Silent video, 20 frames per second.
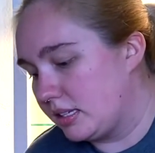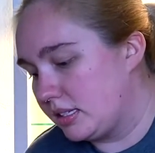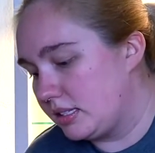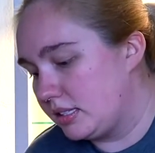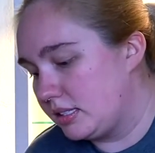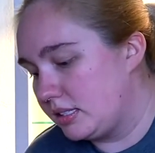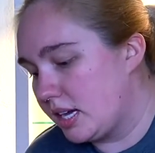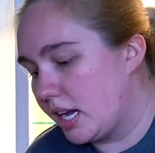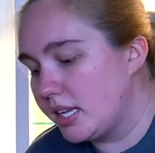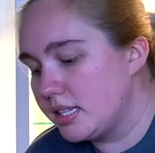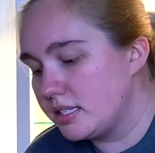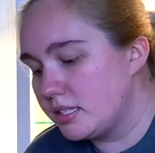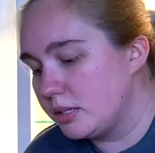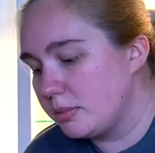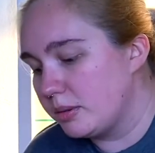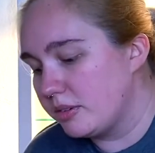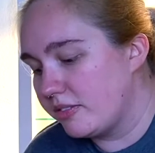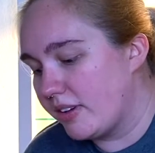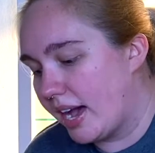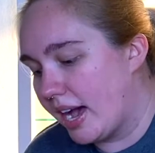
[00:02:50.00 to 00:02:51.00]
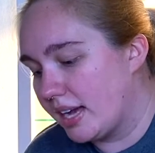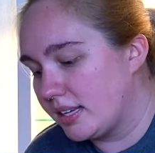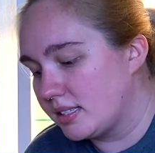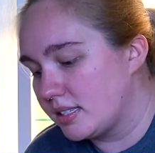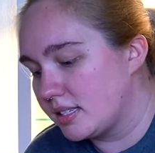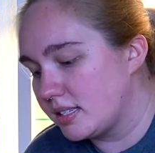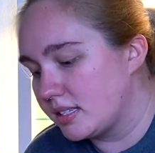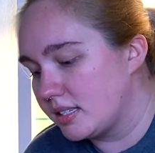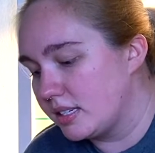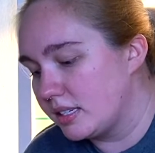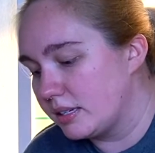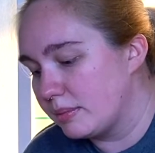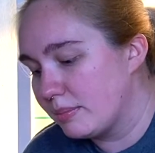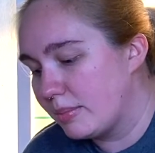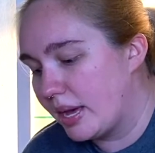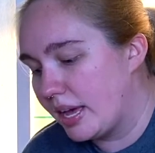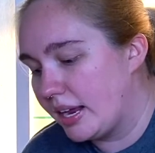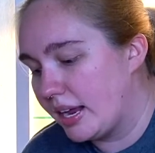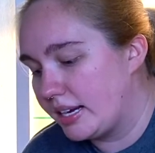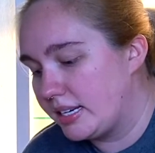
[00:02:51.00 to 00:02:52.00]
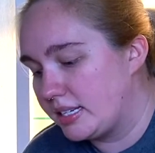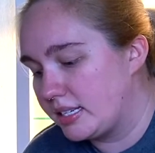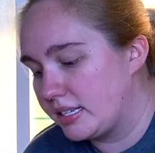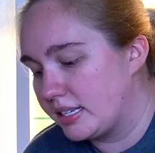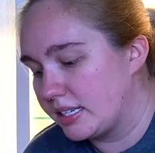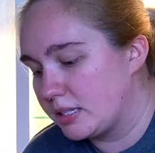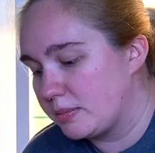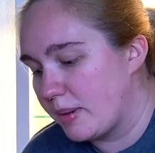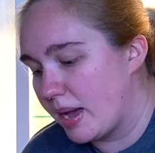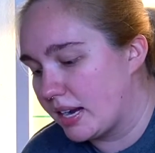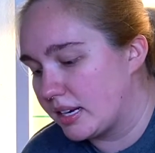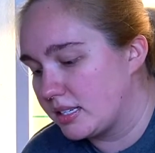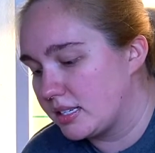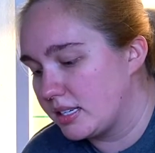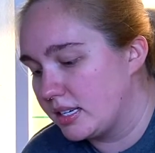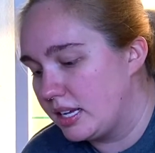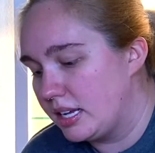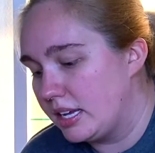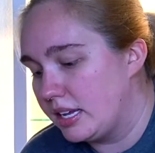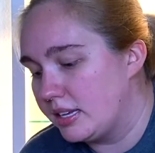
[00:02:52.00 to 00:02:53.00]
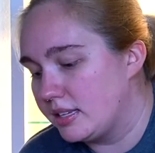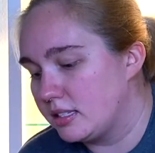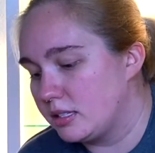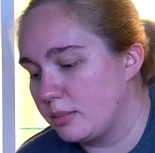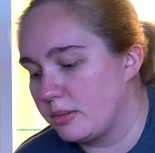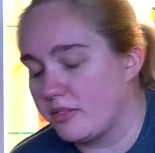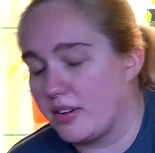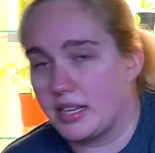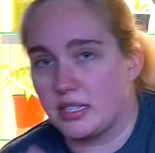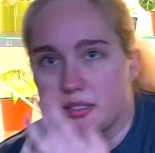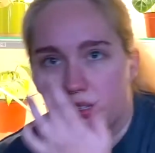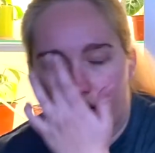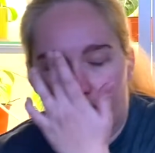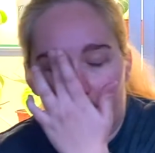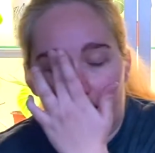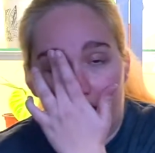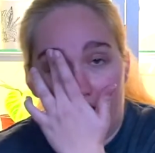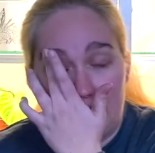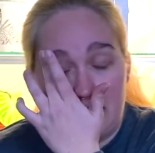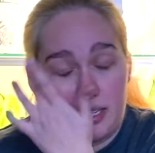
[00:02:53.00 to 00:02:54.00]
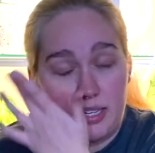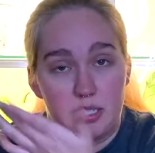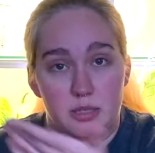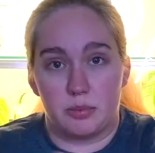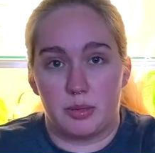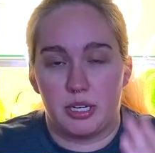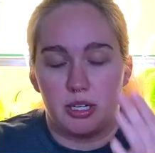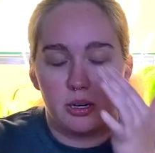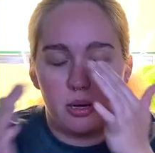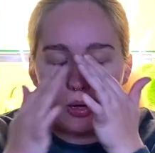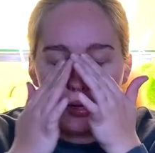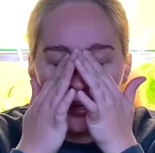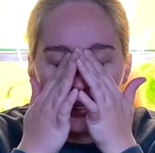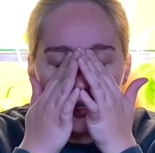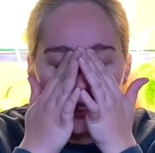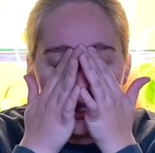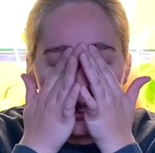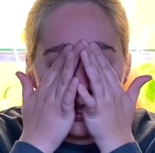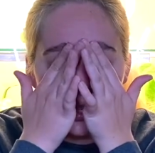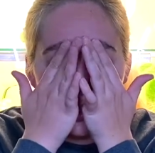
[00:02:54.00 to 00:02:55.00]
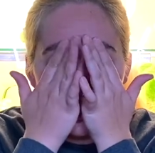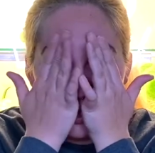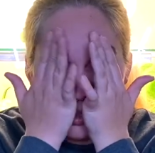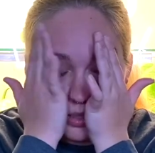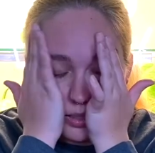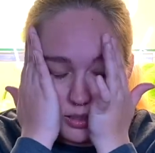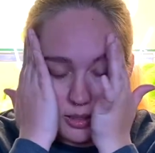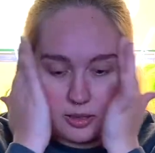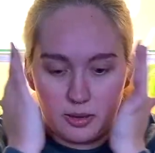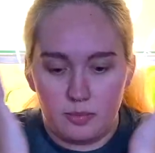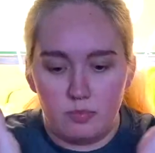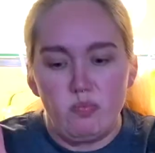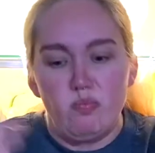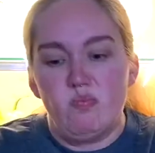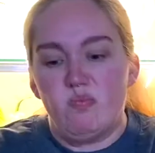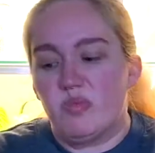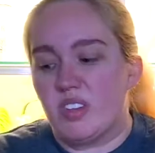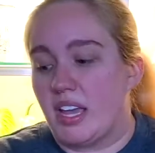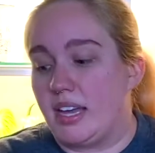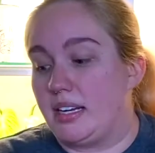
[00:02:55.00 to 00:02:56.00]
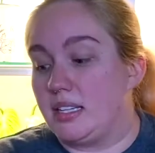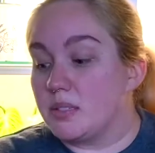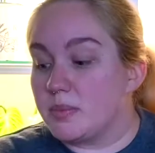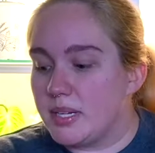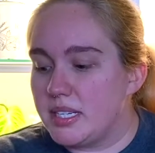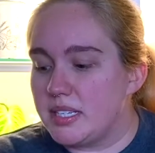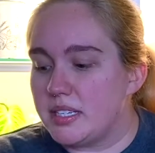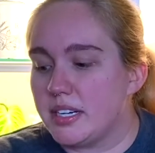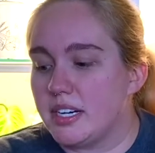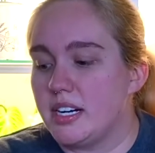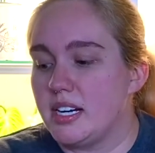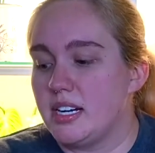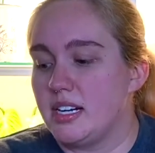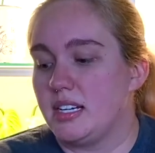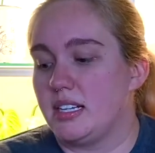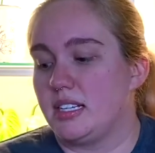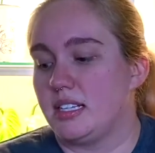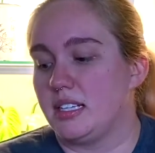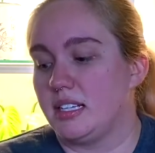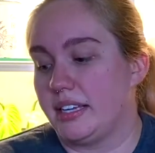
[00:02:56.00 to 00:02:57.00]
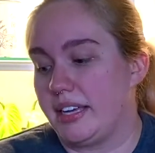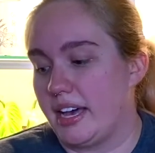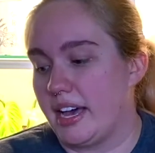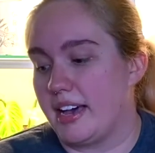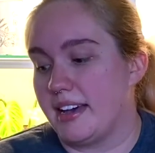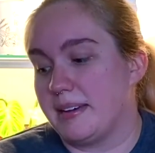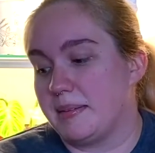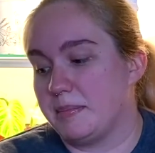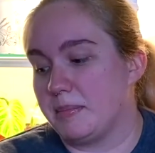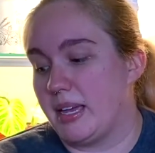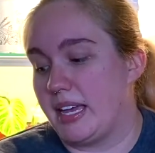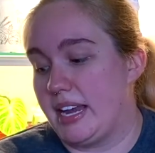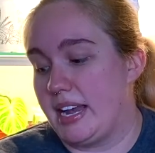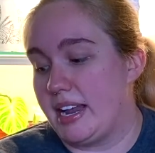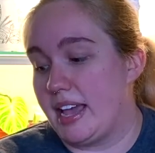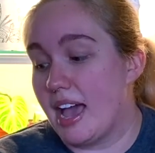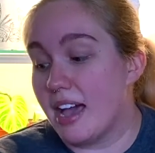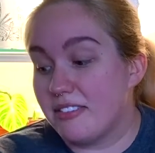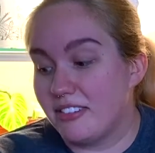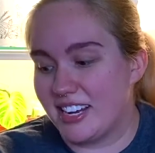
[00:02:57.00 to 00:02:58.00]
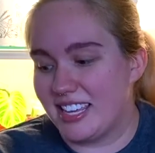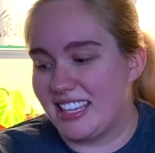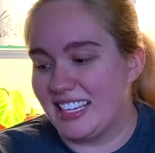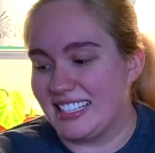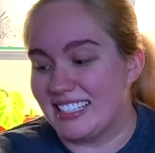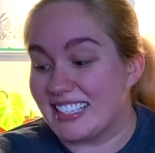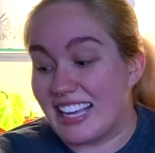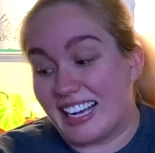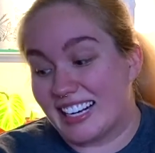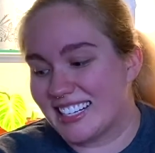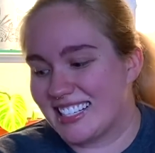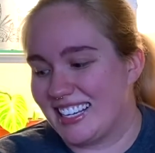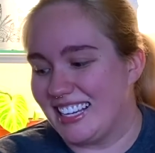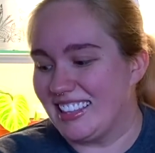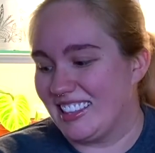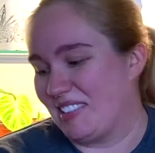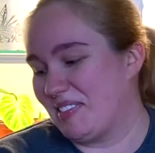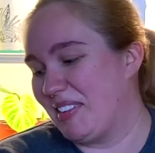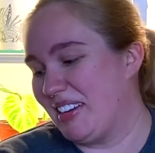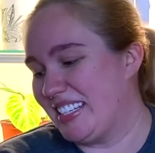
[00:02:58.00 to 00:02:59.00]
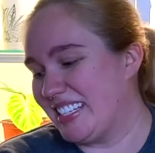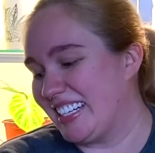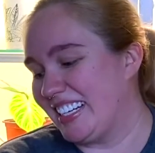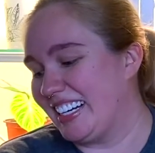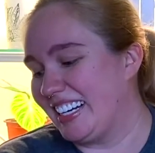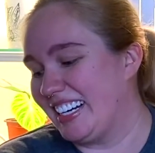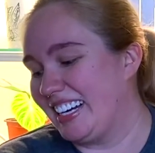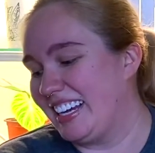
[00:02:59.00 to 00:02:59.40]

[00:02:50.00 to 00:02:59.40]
Not super fast, but I didn't expect super fast growth as it is pretty cold and it's winter, and everything sucks in the winter.